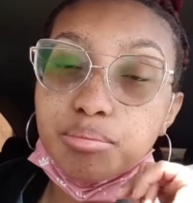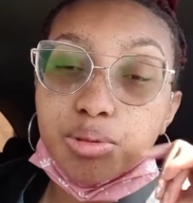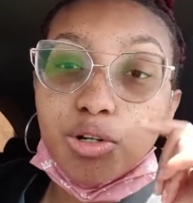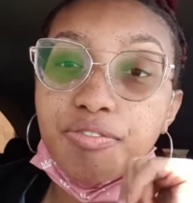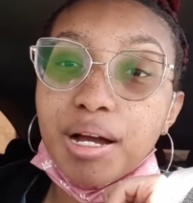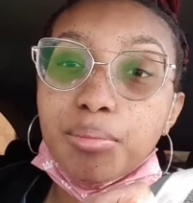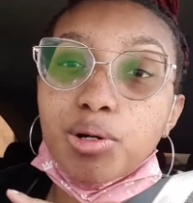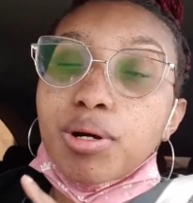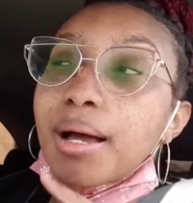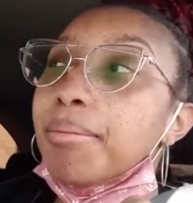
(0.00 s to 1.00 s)
broke five
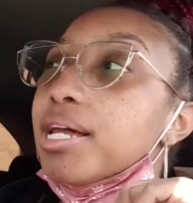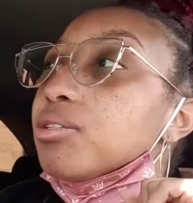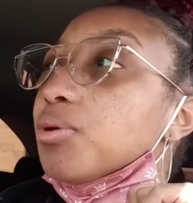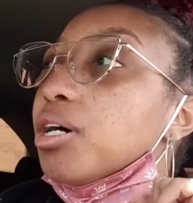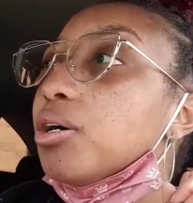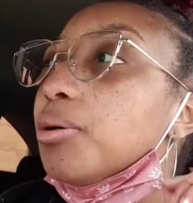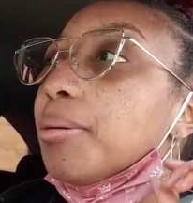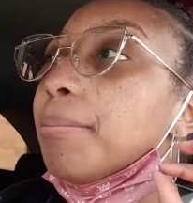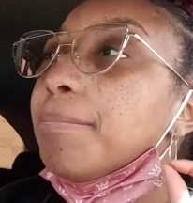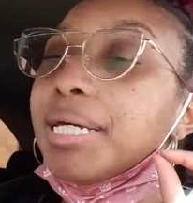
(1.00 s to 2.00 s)
broke. I might as well
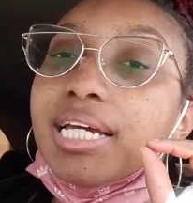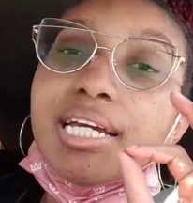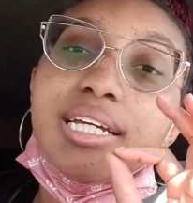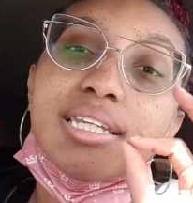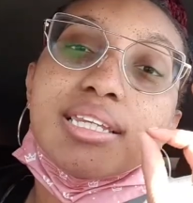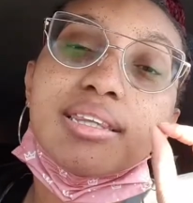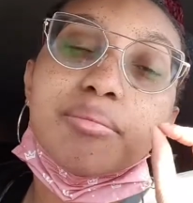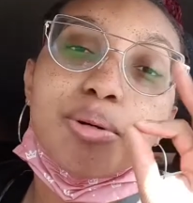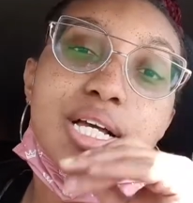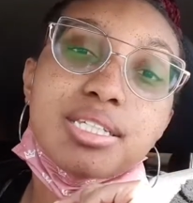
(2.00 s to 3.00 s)
be
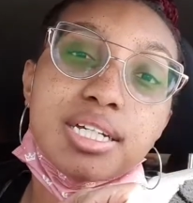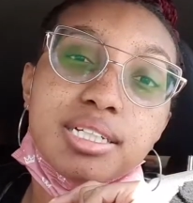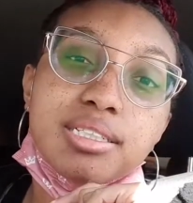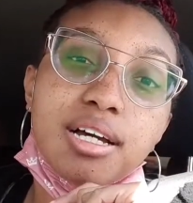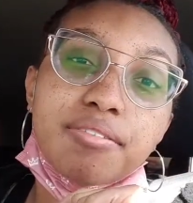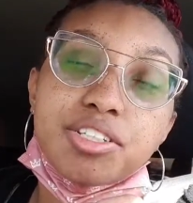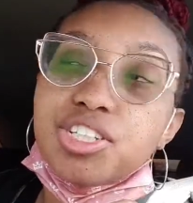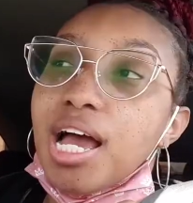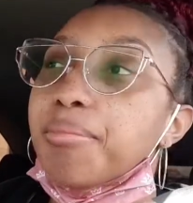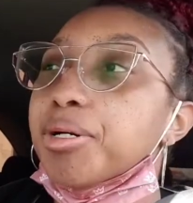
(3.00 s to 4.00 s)
the president of the
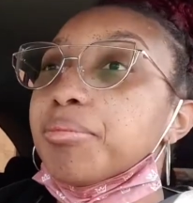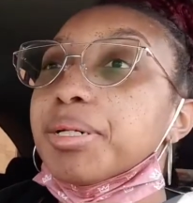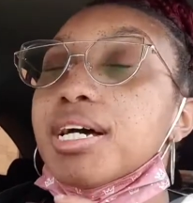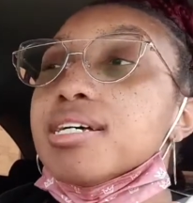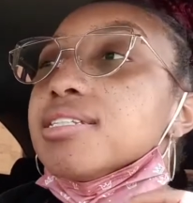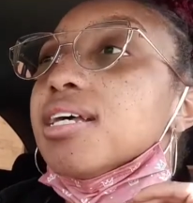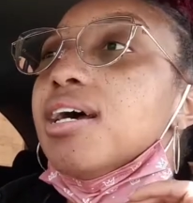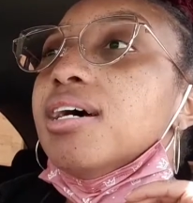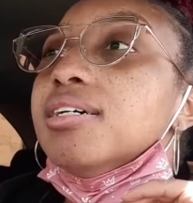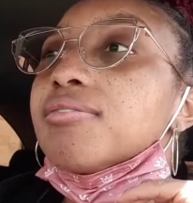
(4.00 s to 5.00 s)
chapter because
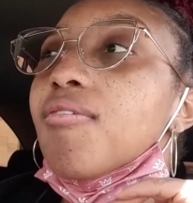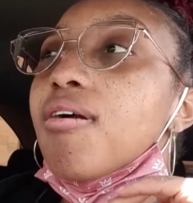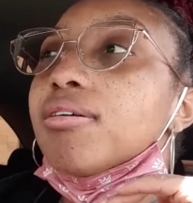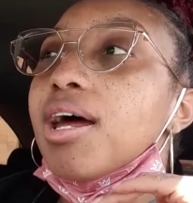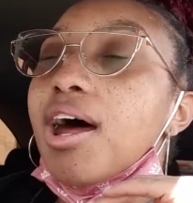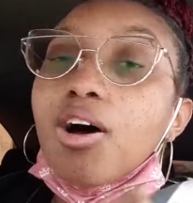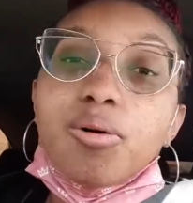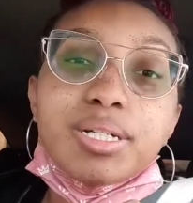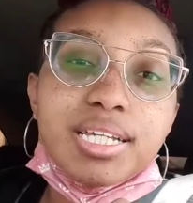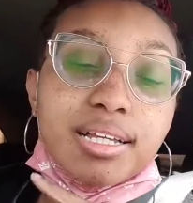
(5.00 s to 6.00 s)
I
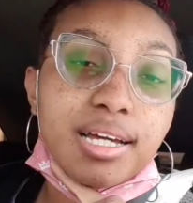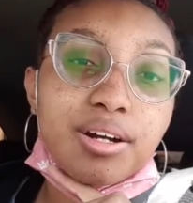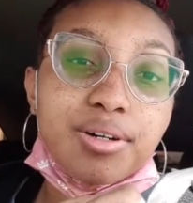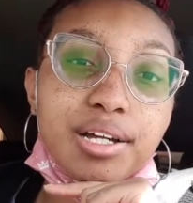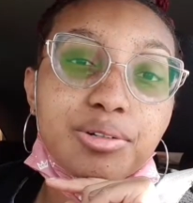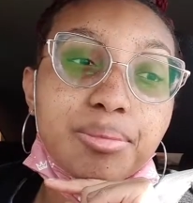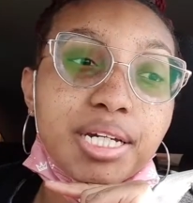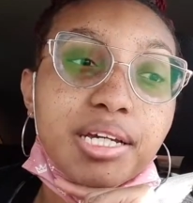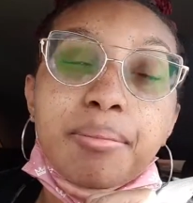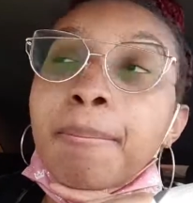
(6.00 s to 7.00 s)
always act like I don't got no
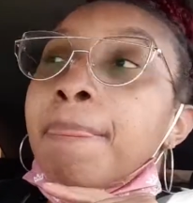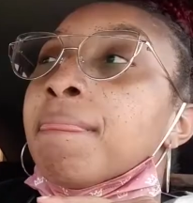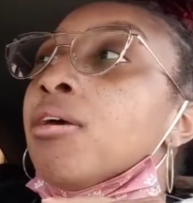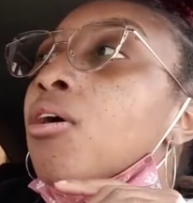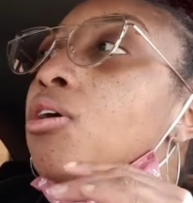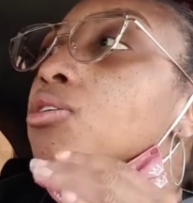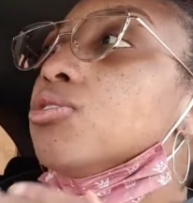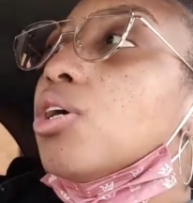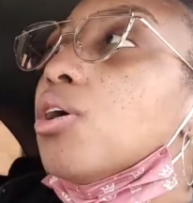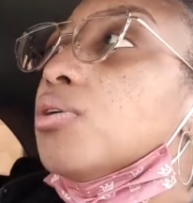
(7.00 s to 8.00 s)
money.
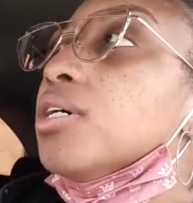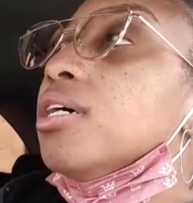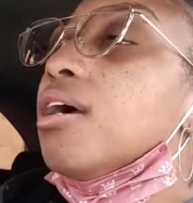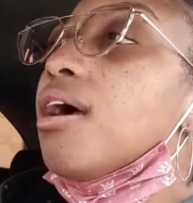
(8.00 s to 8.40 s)
So